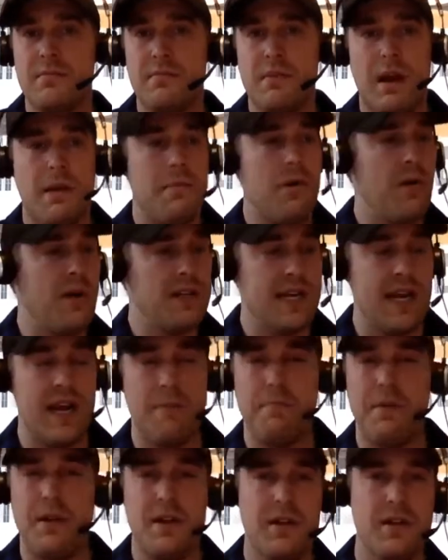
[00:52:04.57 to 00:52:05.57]
I'm always
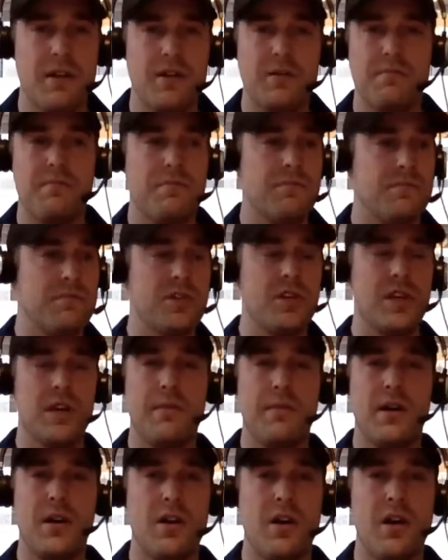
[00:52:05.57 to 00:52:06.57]
happy to share
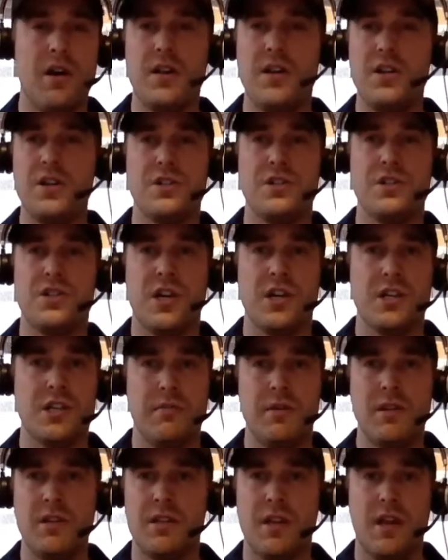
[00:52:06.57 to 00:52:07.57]
my knowledge and share
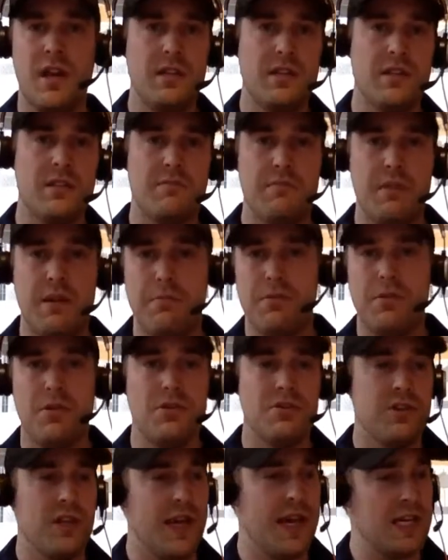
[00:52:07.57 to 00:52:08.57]
some insights, and people
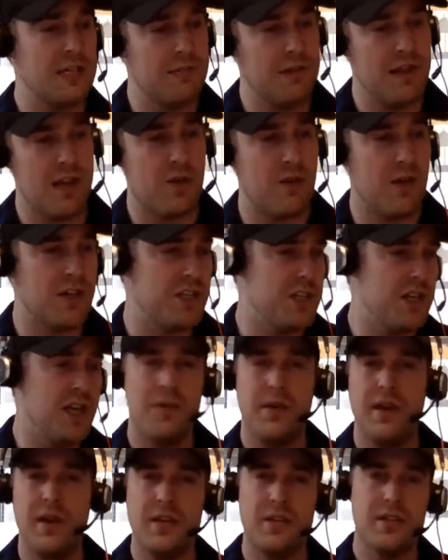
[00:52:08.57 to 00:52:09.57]
usually ask me that question anyway.